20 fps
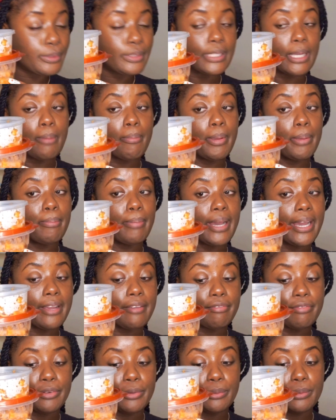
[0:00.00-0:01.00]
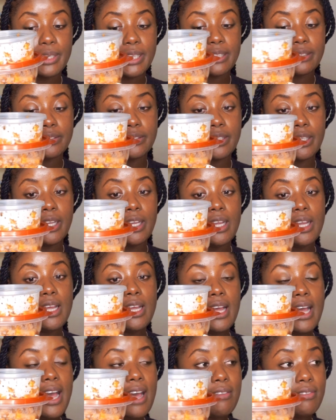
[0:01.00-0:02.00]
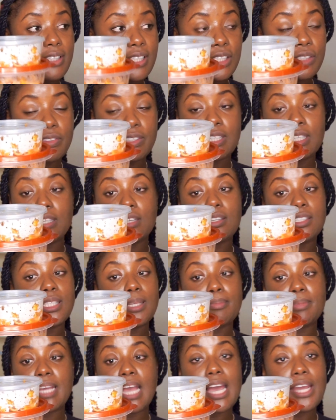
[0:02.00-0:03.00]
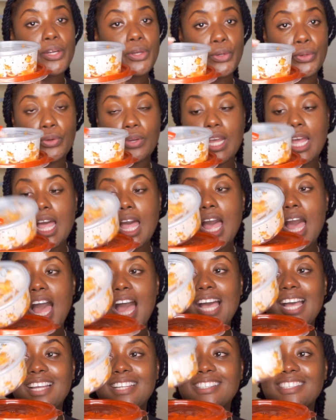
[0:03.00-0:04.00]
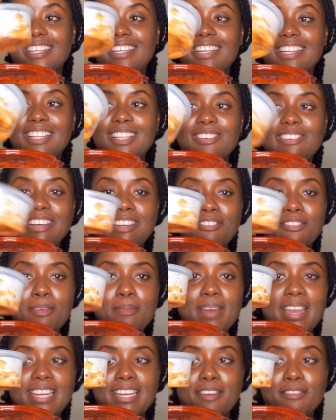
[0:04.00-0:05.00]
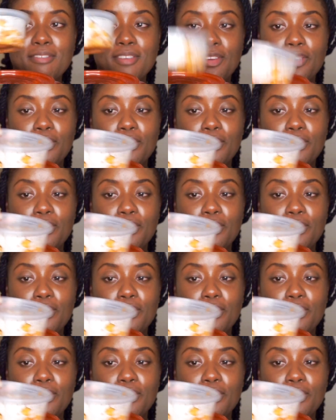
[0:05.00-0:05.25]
I may buy food and have this for dinner or something, I don't know. And a little one for my nephew.